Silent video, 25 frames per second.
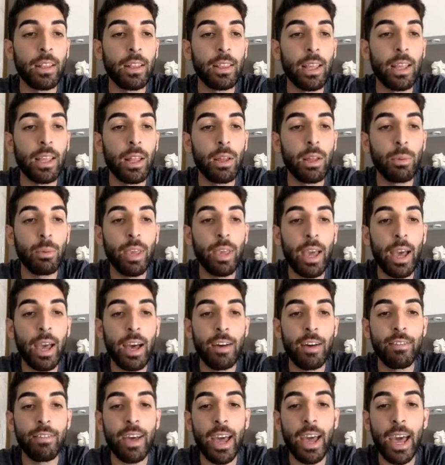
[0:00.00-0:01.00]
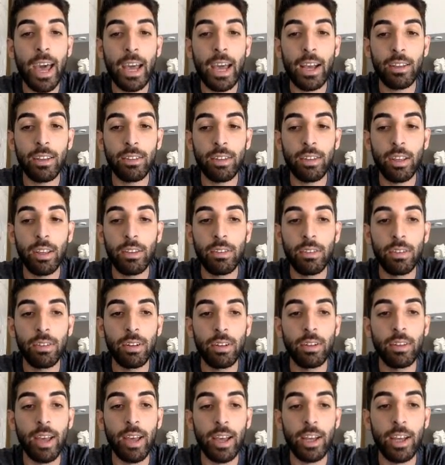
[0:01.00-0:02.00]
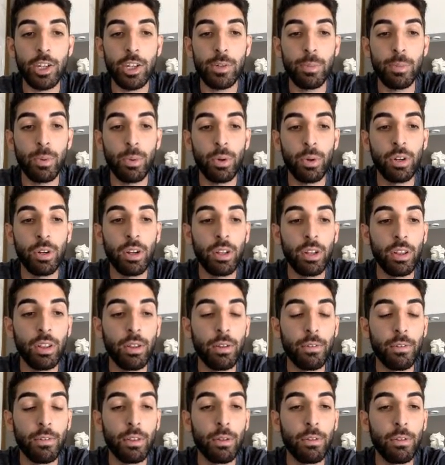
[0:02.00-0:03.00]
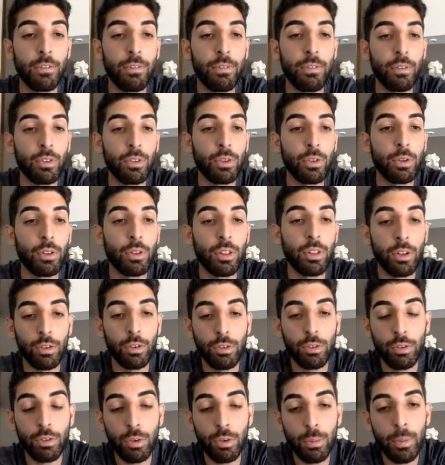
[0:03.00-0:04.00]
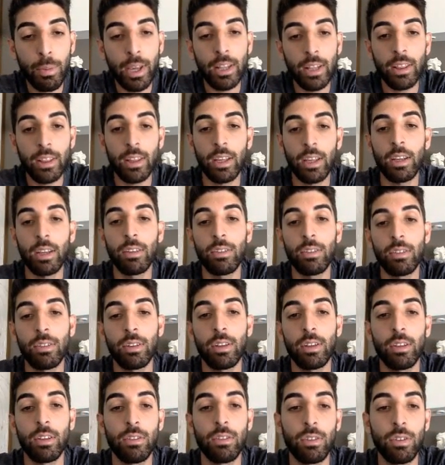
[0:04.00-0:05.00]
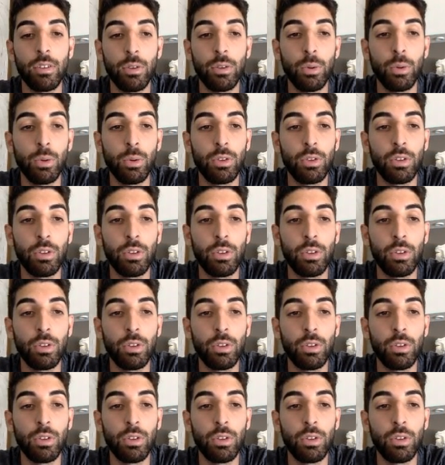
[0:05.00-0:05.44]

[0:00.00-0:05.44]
Now that we have access to the dashboard, there's two main things to